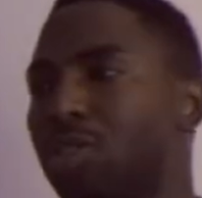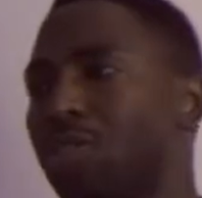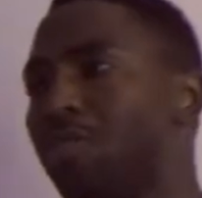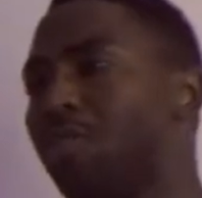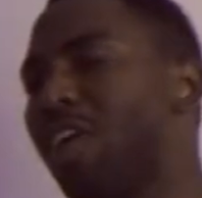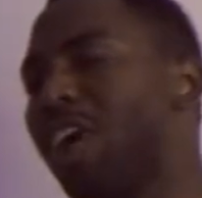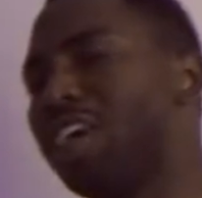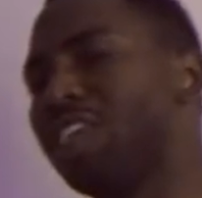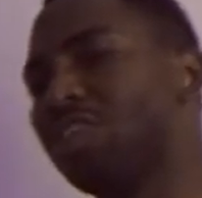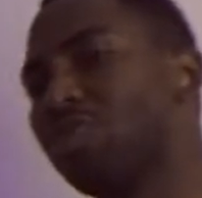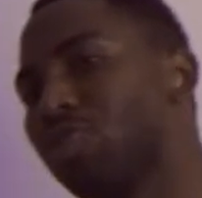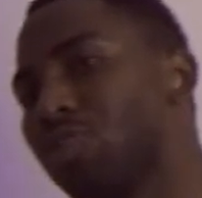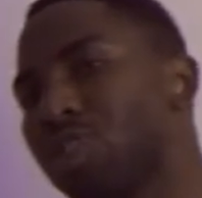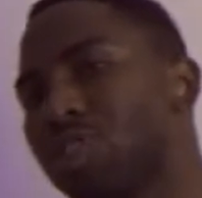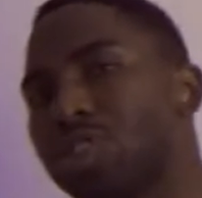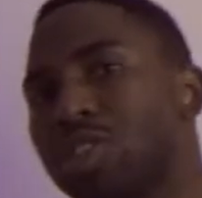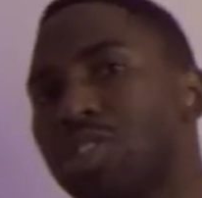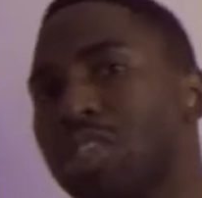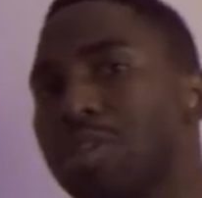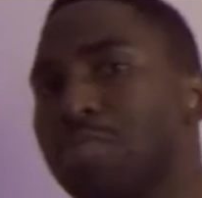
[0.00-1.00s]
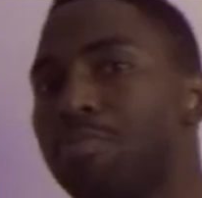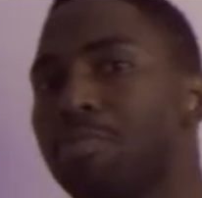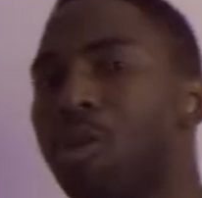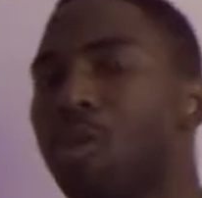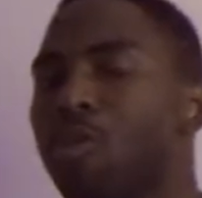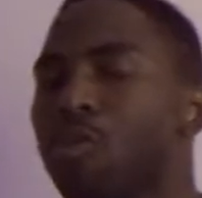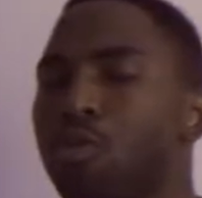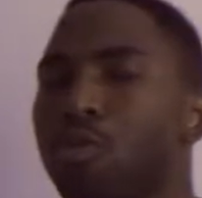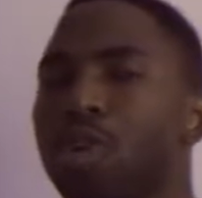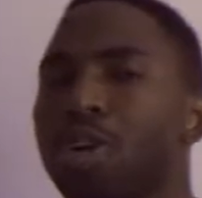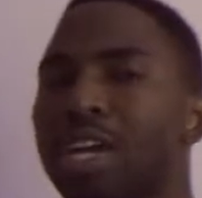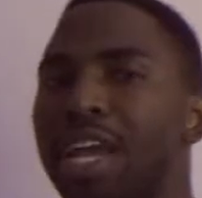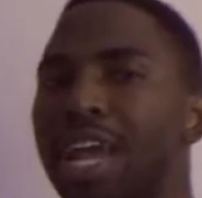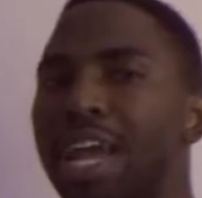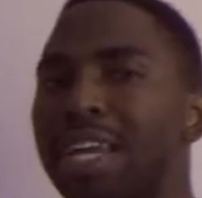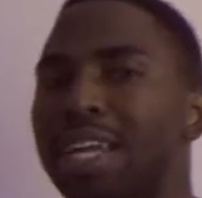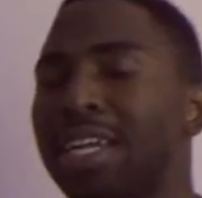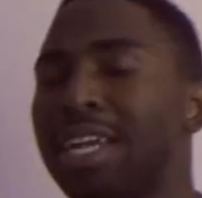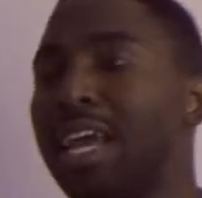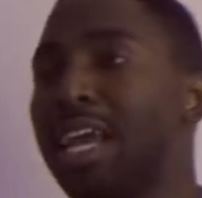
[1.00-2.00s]
and vice versa. They both work
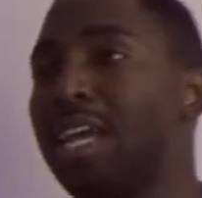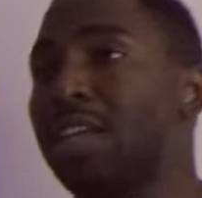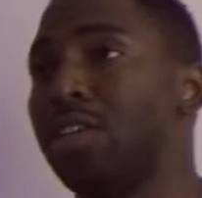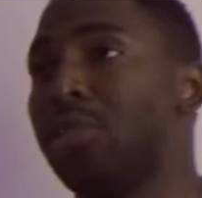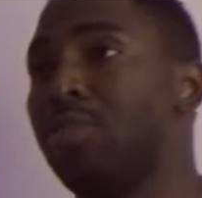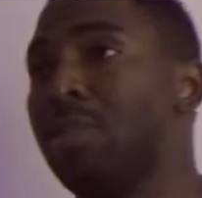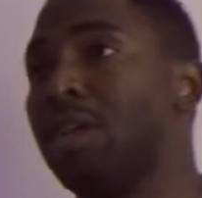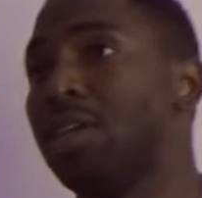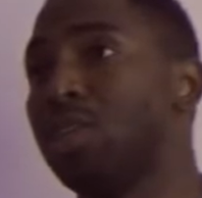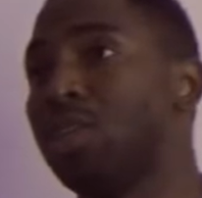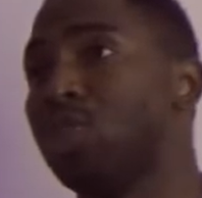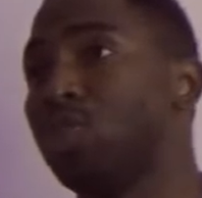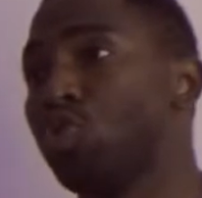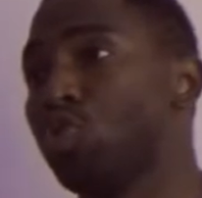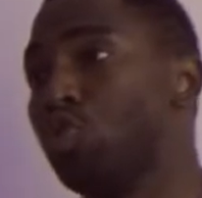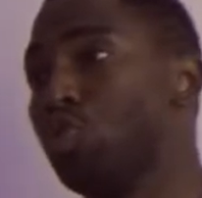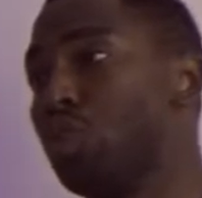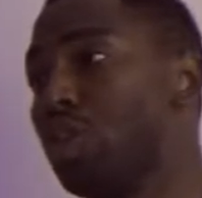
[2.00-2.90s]
hand in hand to make this